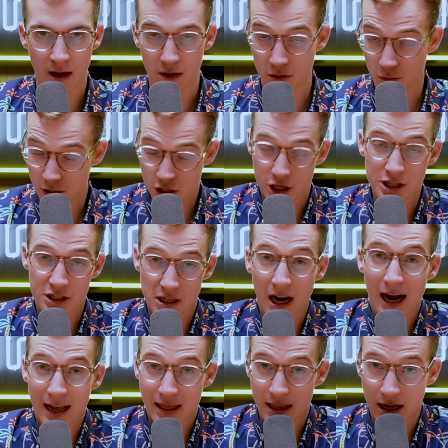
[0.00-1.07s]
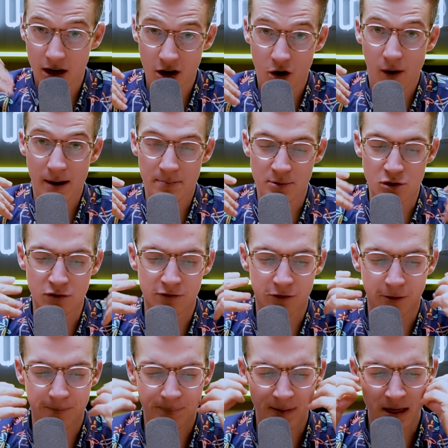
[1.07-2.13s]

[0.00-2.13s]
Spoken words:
which is, I think, quite beautiful.